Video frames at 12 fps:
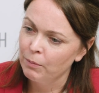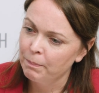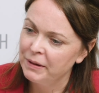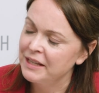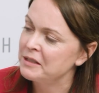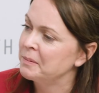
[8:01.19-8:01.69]

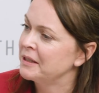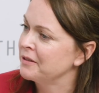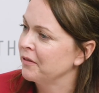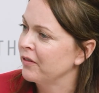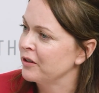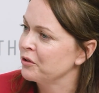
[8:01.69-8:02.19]
biggest piece of
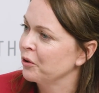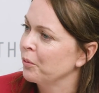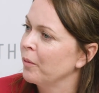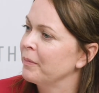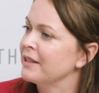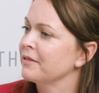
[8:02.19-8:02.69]
advice, or your
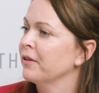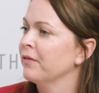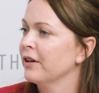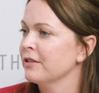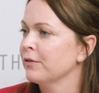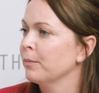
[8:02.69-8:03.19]
one piece of
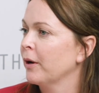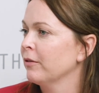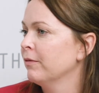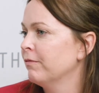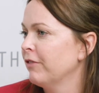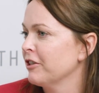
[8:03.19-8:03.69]
advice for both
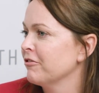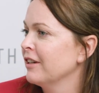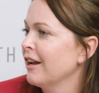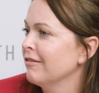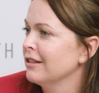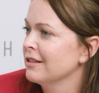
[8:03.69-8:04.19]

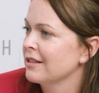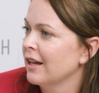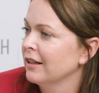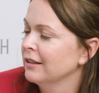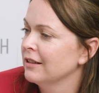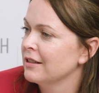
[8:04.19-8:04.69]
veterinarians
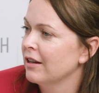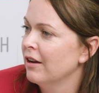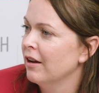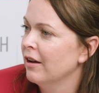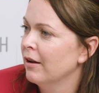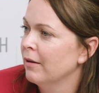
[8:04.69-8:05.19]
and
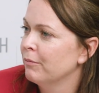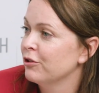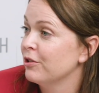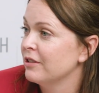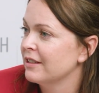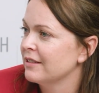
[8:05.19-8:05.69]

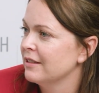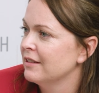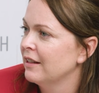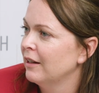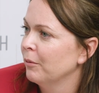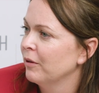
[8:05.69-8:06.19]
producers in
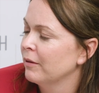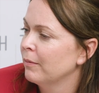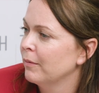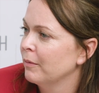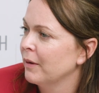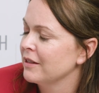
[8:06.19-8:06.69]
dealing with
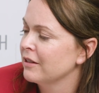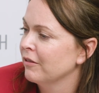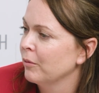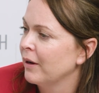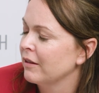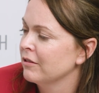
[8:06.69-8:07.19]

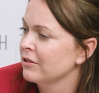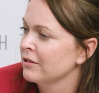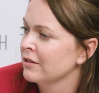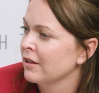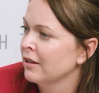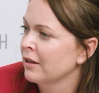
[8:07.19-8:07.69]
bacterial pathogens?